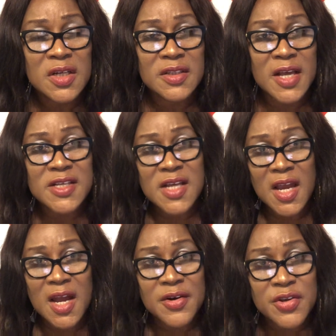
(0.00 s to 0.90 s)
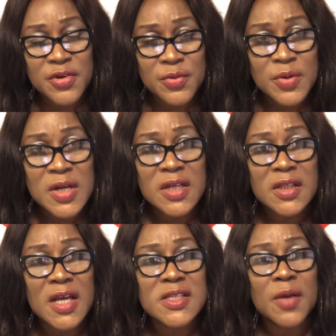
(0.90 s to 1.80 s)
that is hiring you
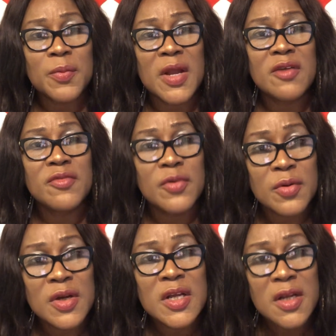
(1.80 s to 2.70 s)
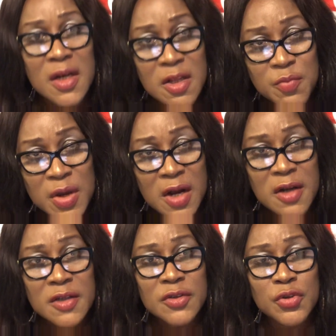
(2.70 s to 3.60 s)
that is applying for LEMIA,
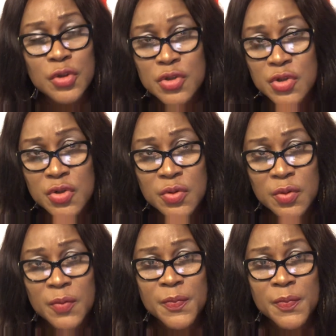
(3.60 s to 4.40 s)
not you.